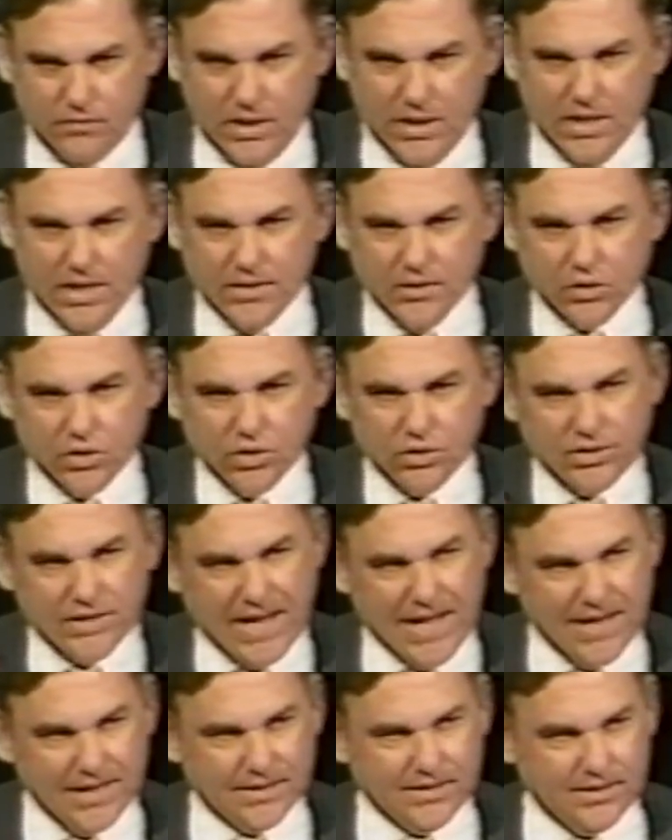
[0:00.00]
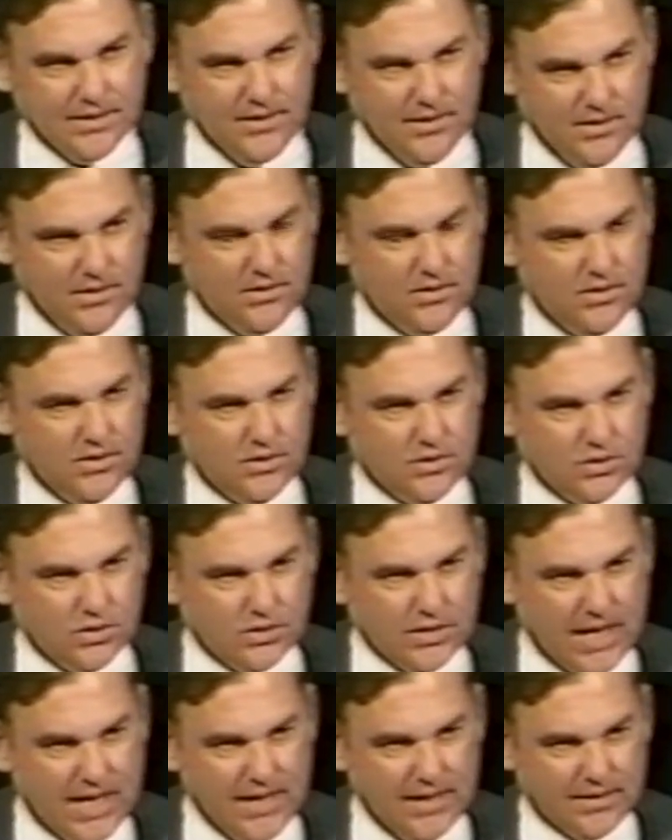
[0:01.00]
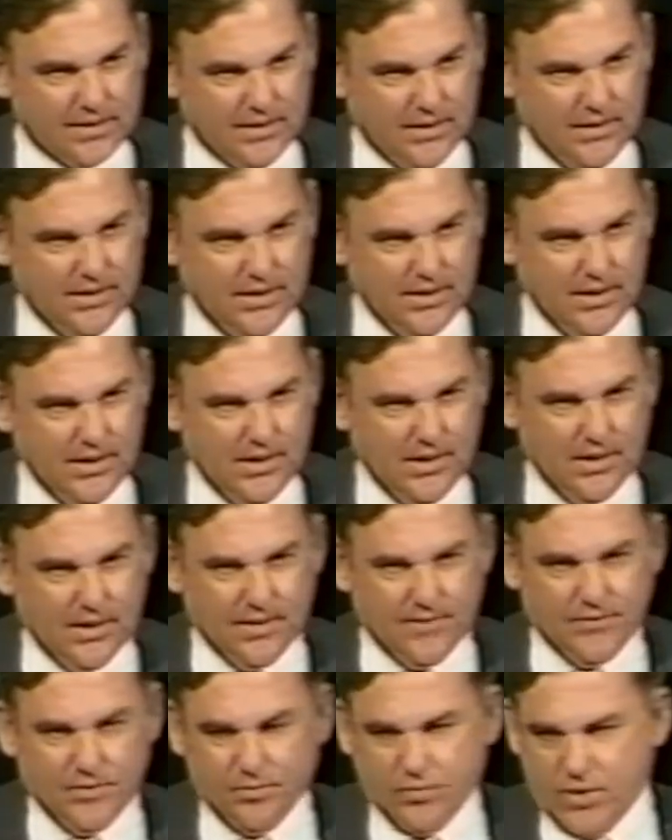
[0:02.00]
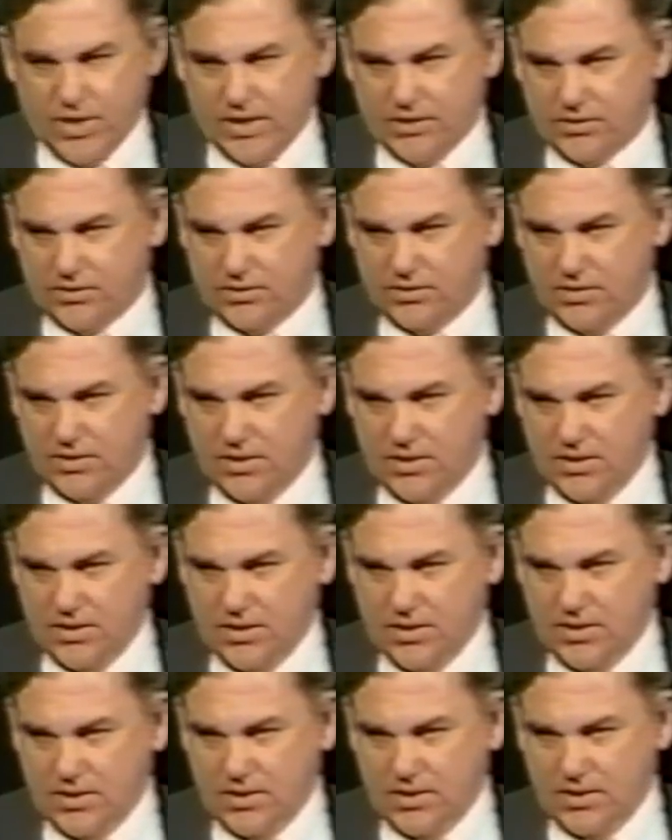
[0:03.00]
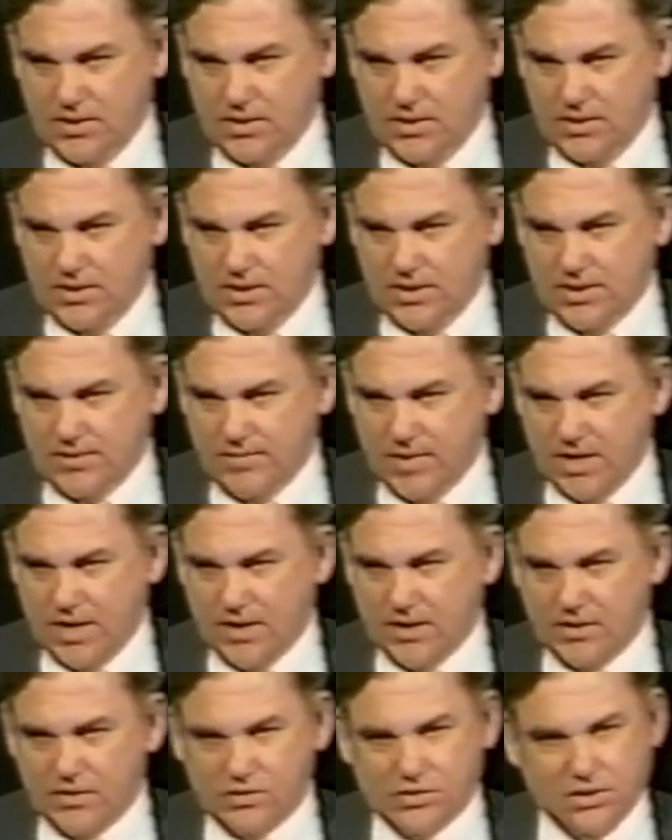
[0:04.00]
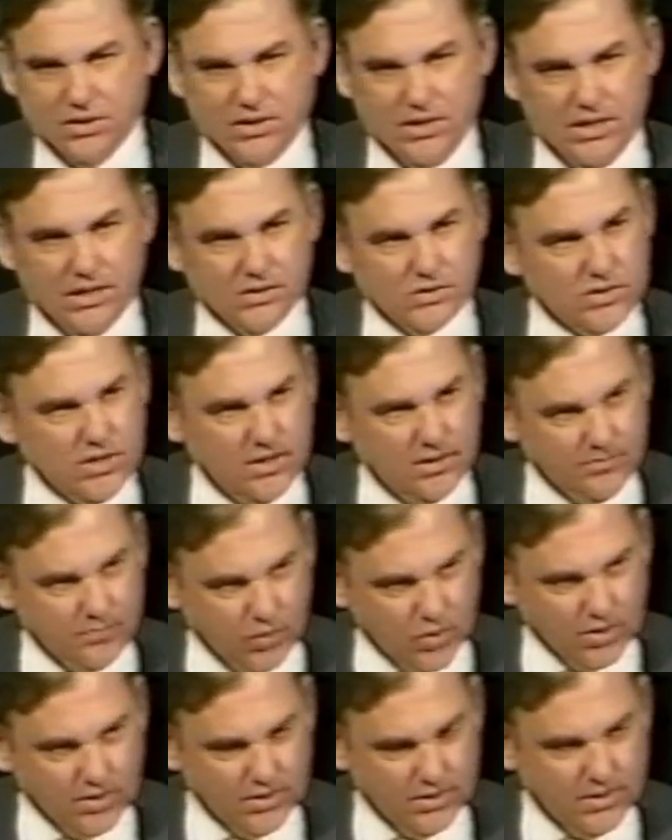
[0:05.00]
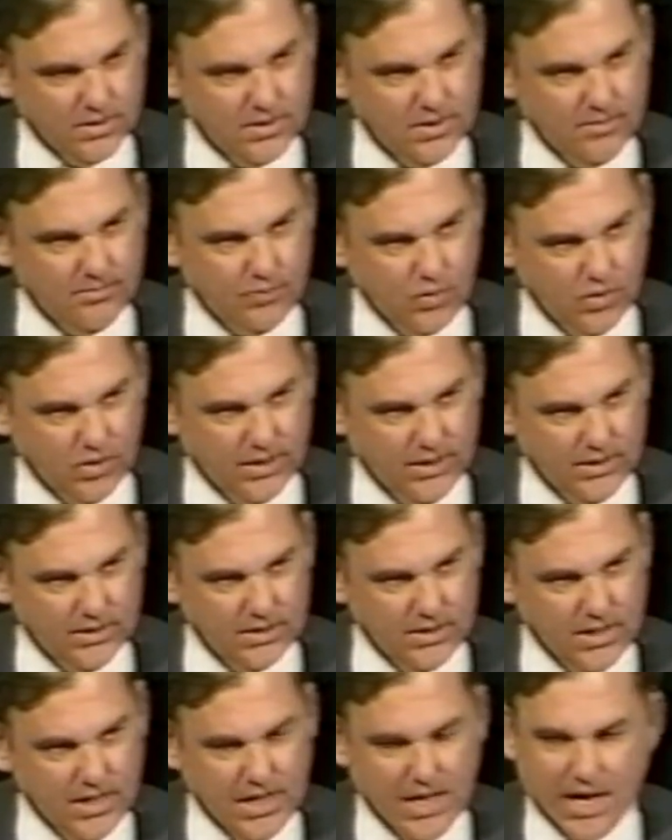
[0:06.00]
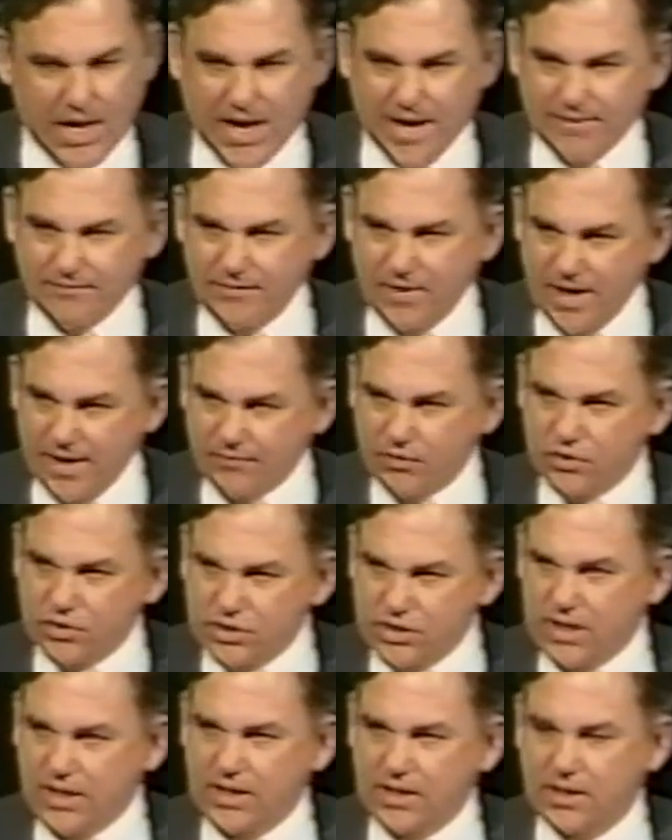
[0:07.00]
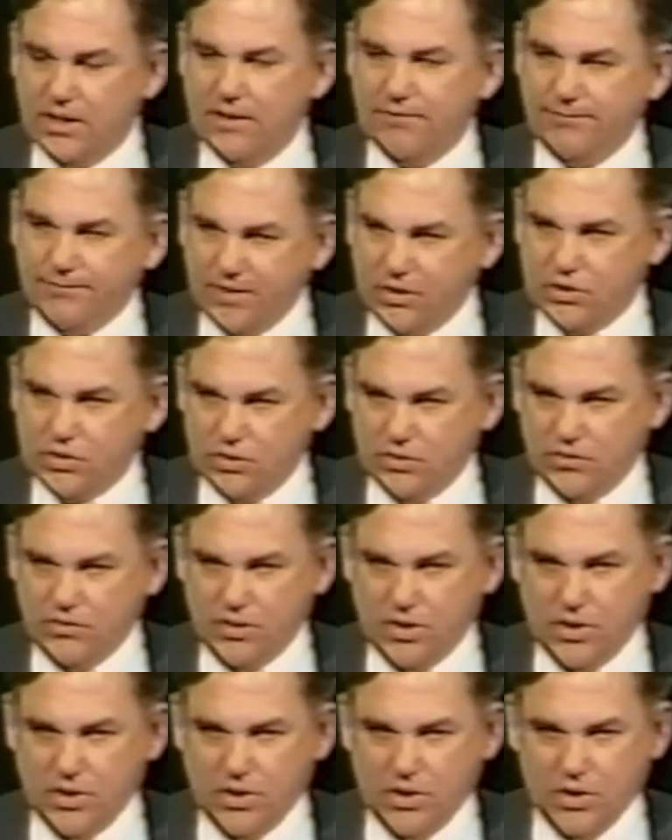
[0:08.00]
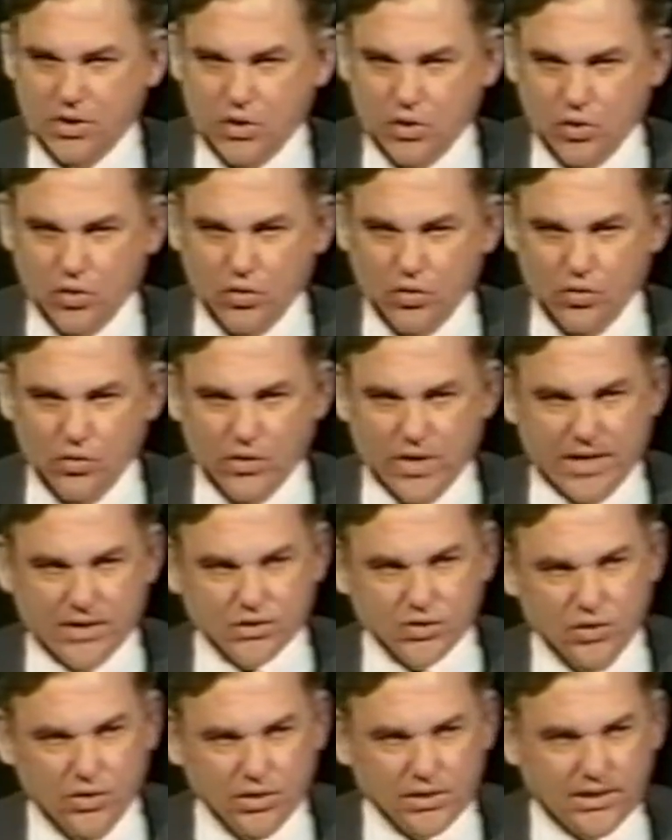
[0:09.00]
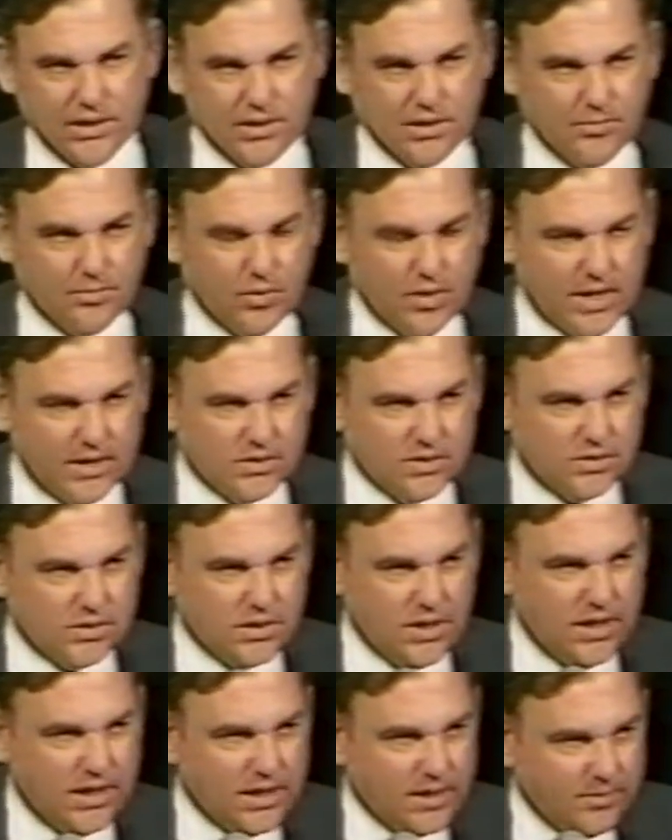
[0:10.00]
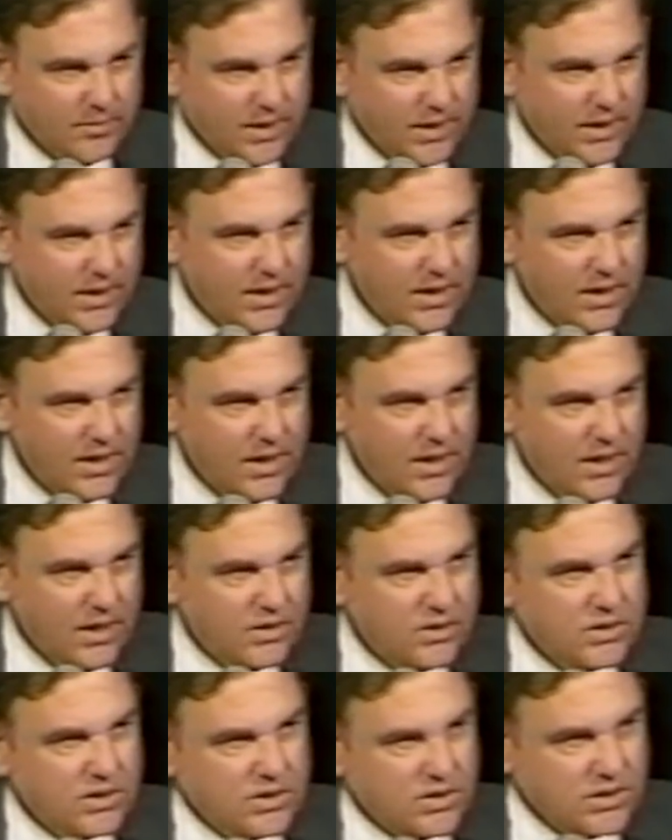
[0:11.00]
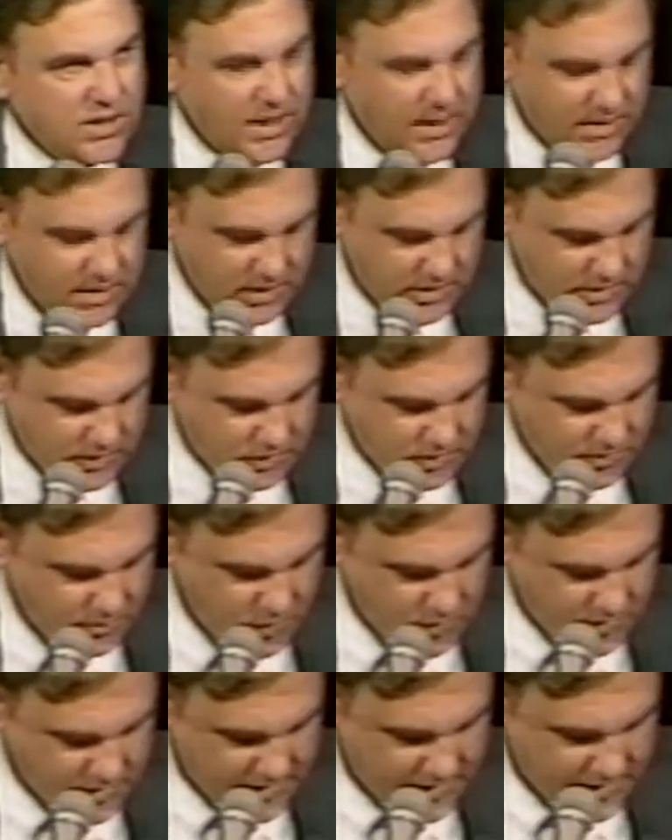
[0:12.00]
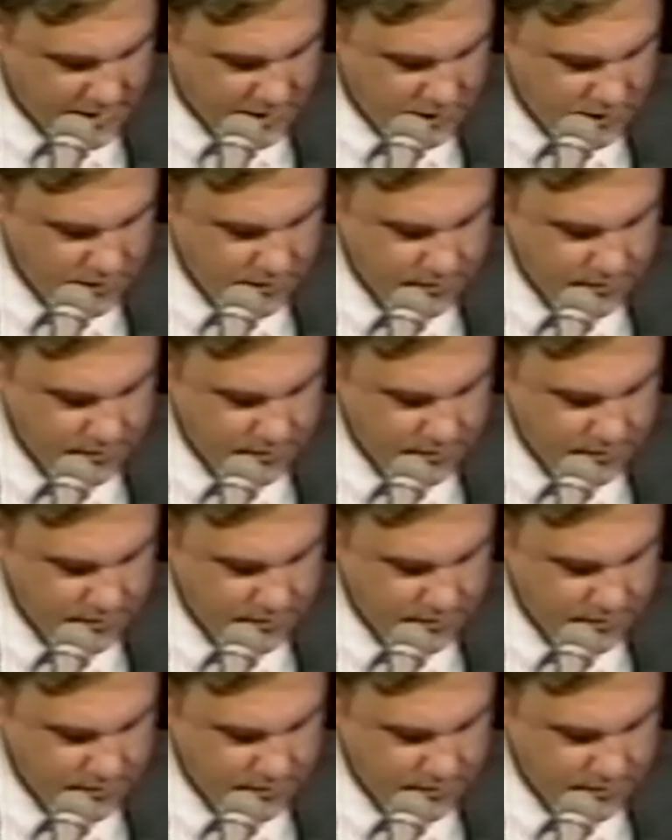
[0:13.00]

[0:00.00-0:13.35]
And the totality of the press in America is the important point. I have never seen an official who has looked at the press as the enemy succeed in his communications.